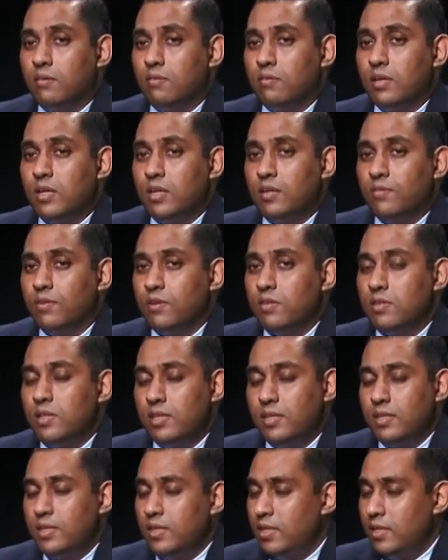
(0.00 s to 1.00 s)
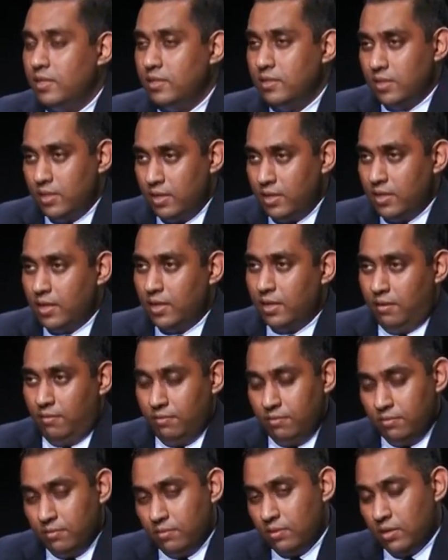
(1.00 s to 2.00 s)
It easily
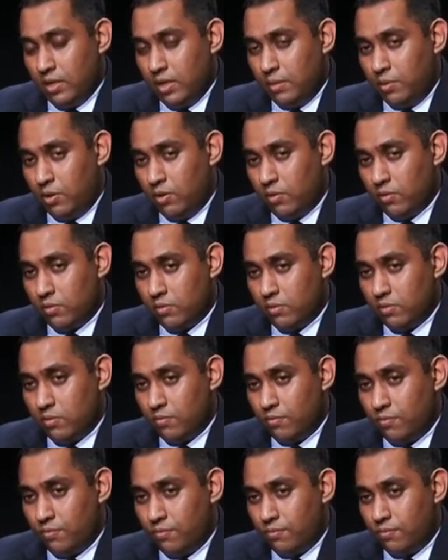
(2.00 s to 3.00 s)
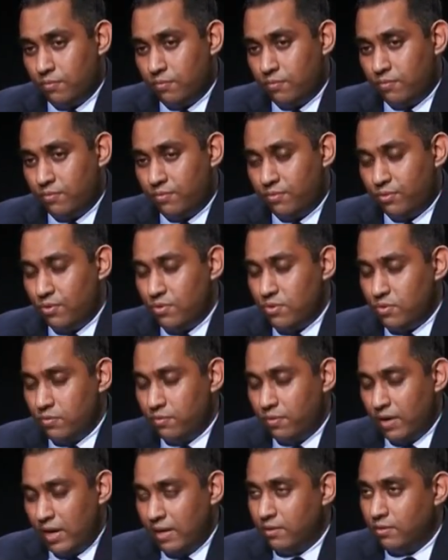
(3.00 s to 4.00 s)
gave about 5 to
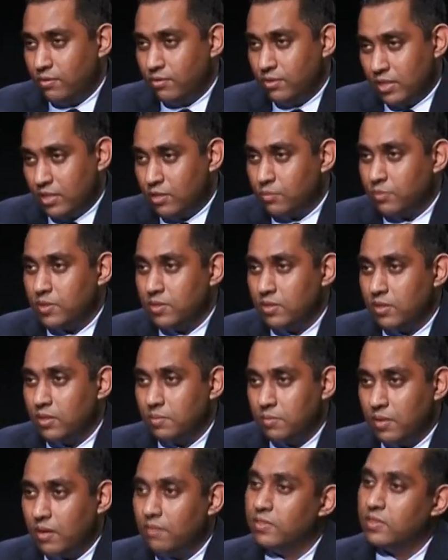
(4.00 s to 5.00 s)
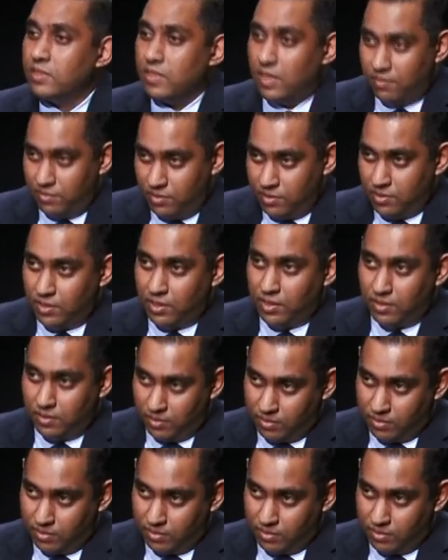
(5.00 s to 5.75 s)
6% above the savings rate.